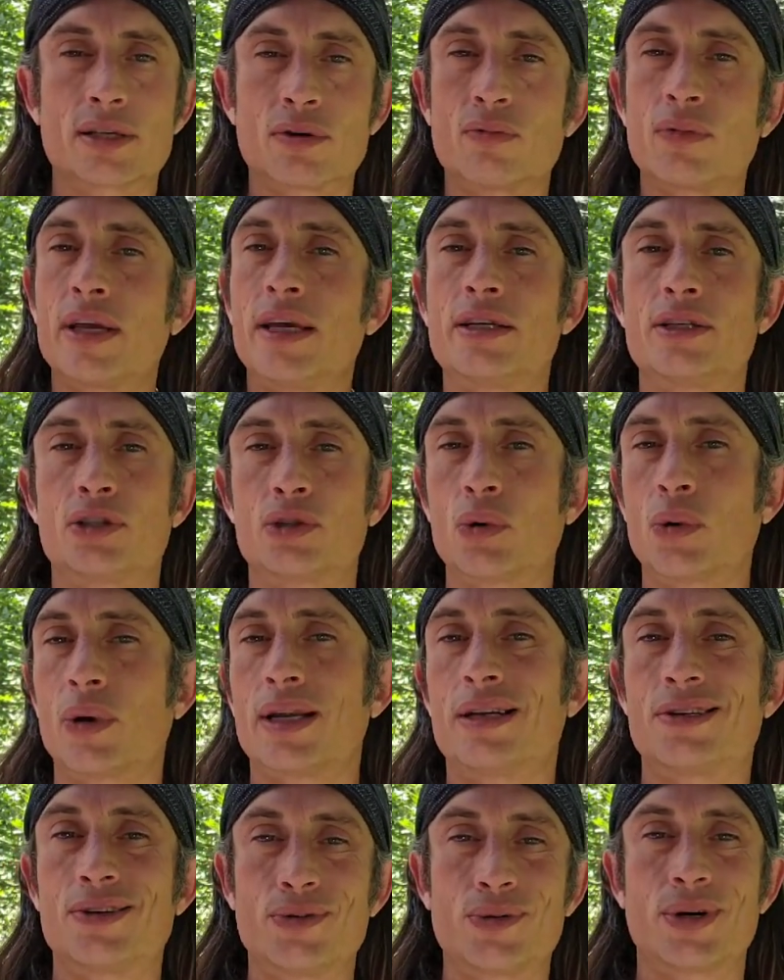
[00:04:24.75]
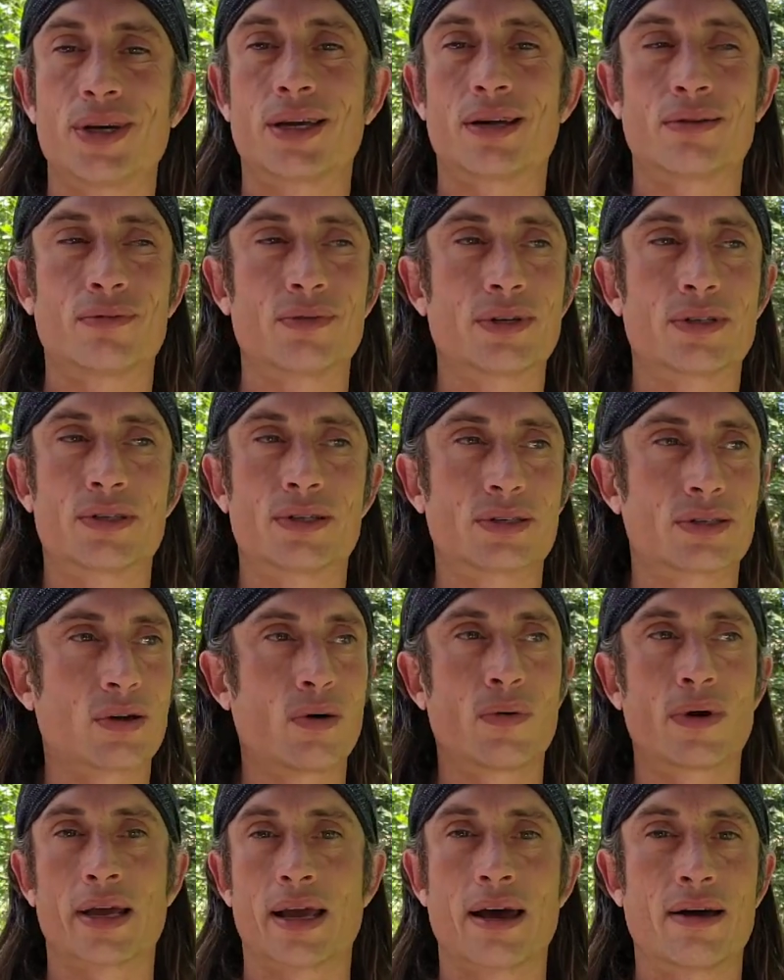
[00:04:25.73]
that we enjoy doing, which is
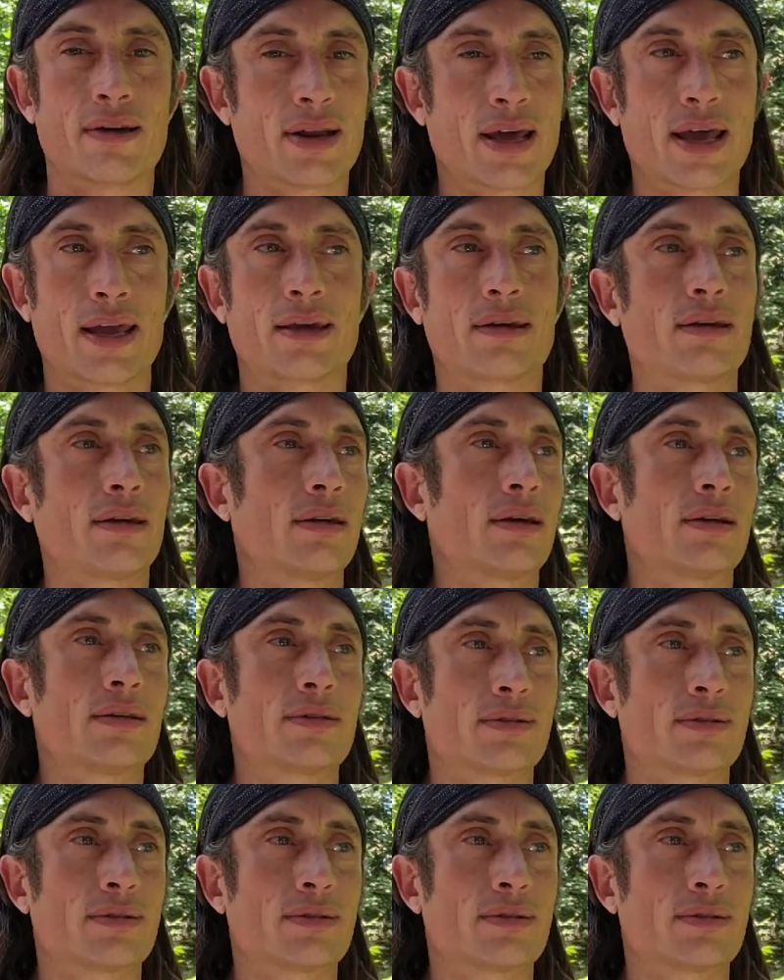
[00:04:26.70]
going out hiking.